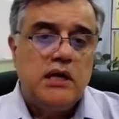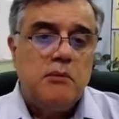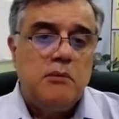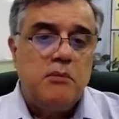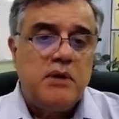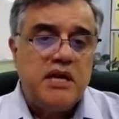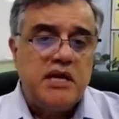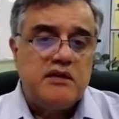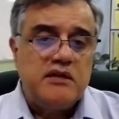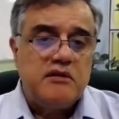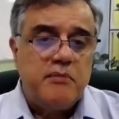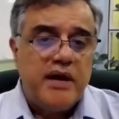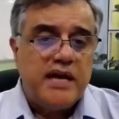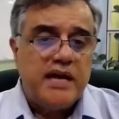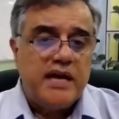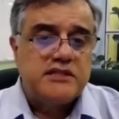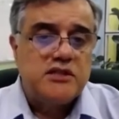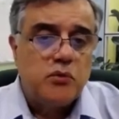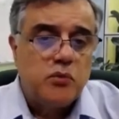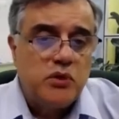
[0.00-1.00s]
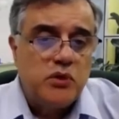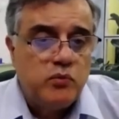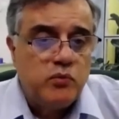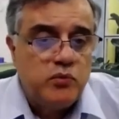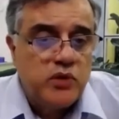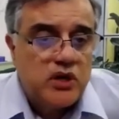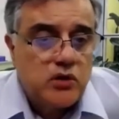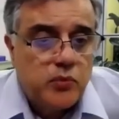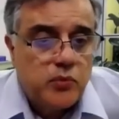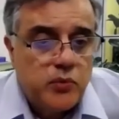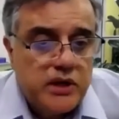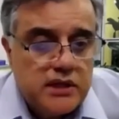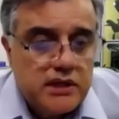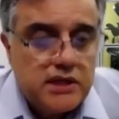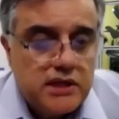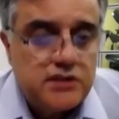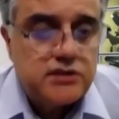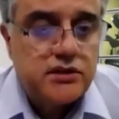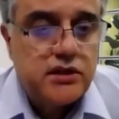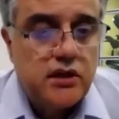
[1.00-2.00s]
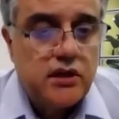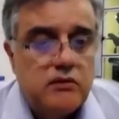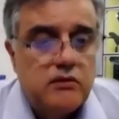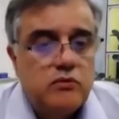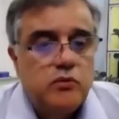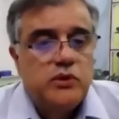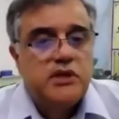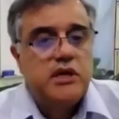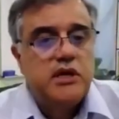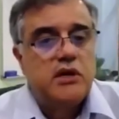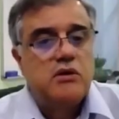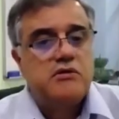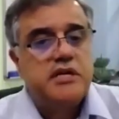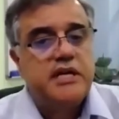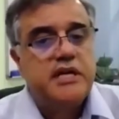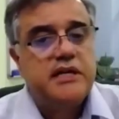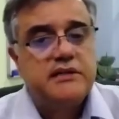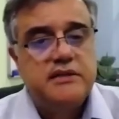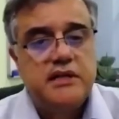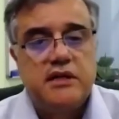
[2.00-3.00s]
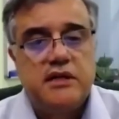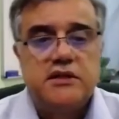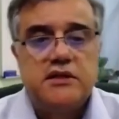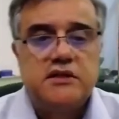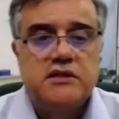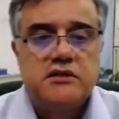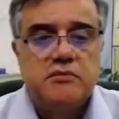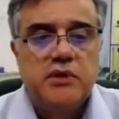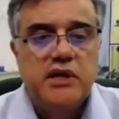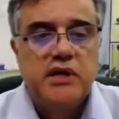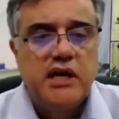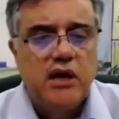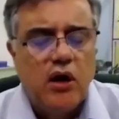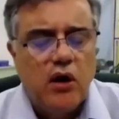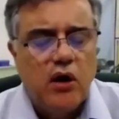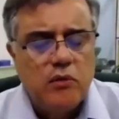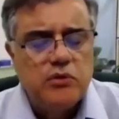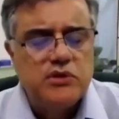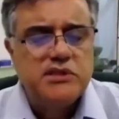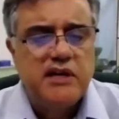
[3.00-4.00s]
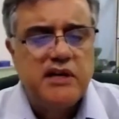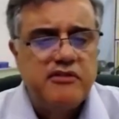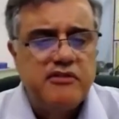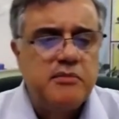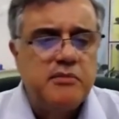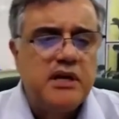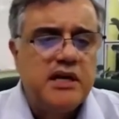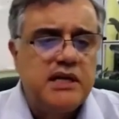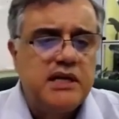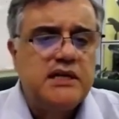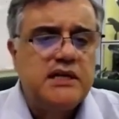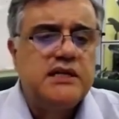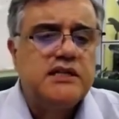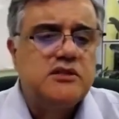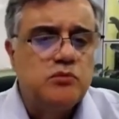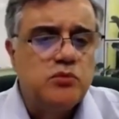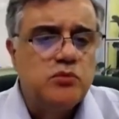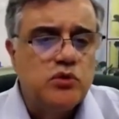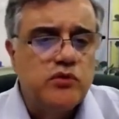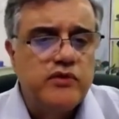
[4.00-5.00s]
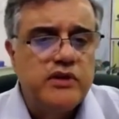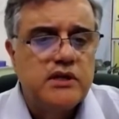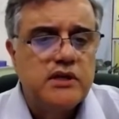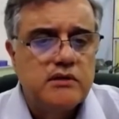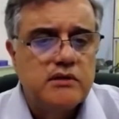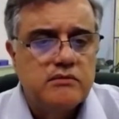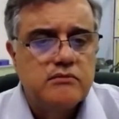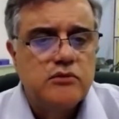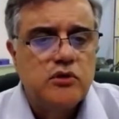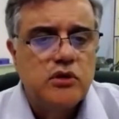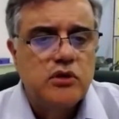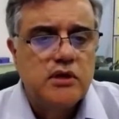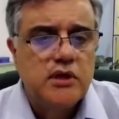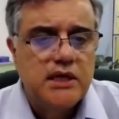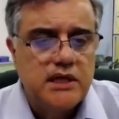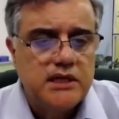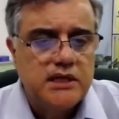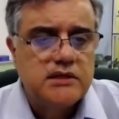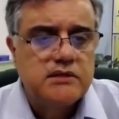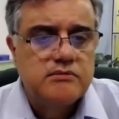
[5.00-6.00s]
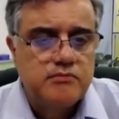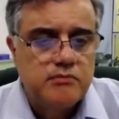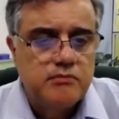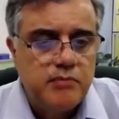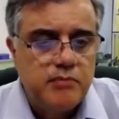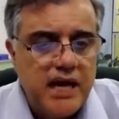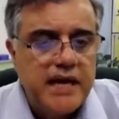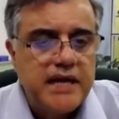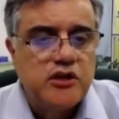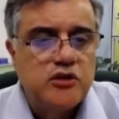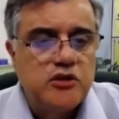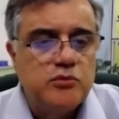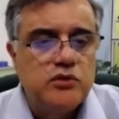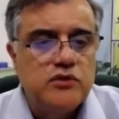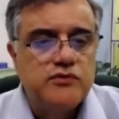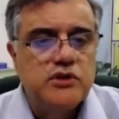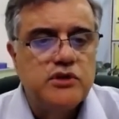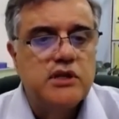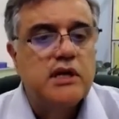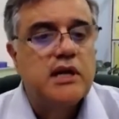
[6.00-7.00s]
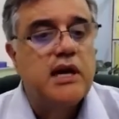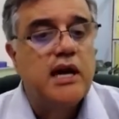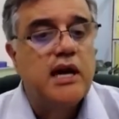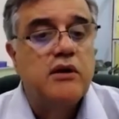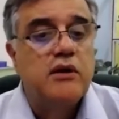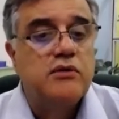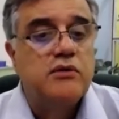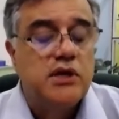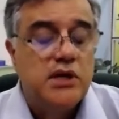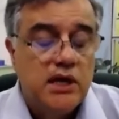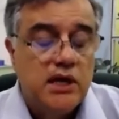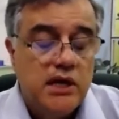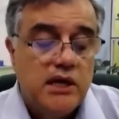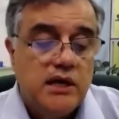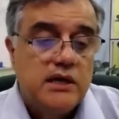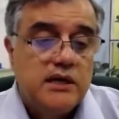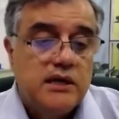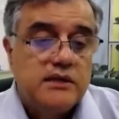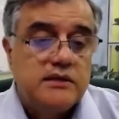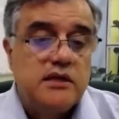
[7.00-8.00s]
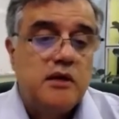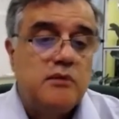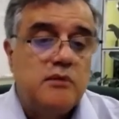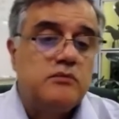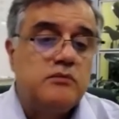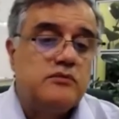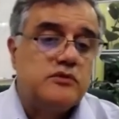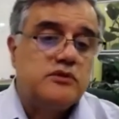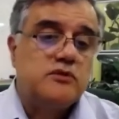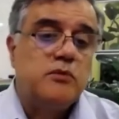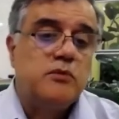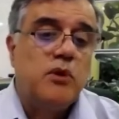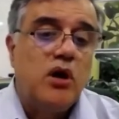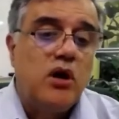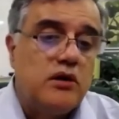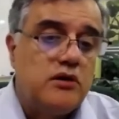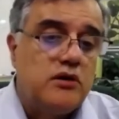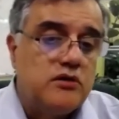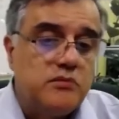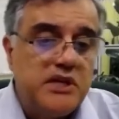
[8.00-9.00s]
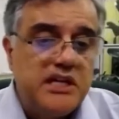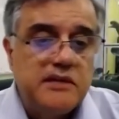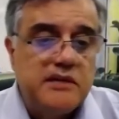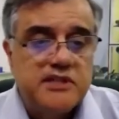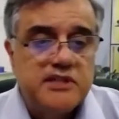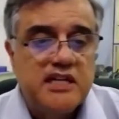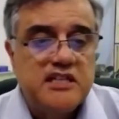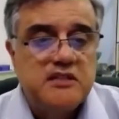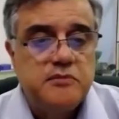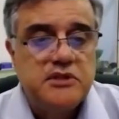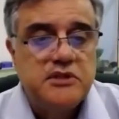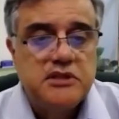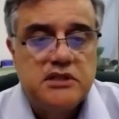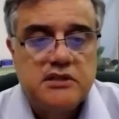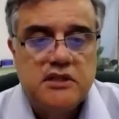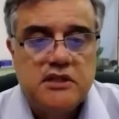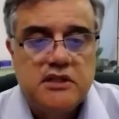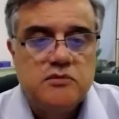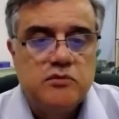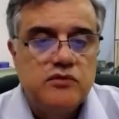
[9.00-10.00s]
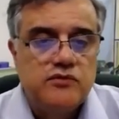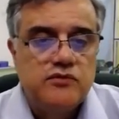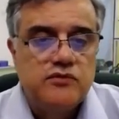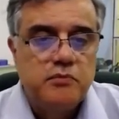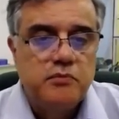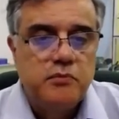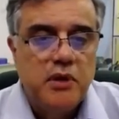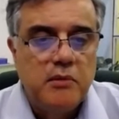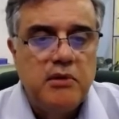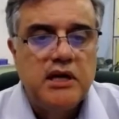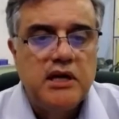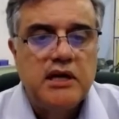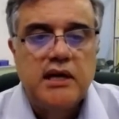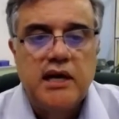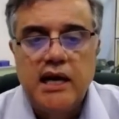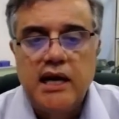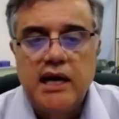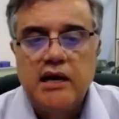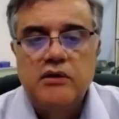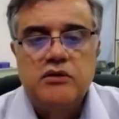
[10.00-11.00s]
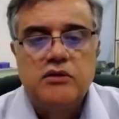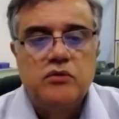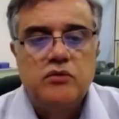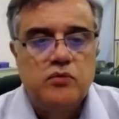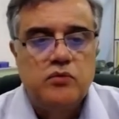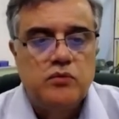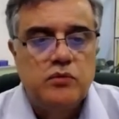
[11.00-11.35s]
many of the banks that we work with, they're still with their own data centers, but almost everybody is moving, or at least planning to move to the cloud. Some small to medium-sized businesses move to public cloud.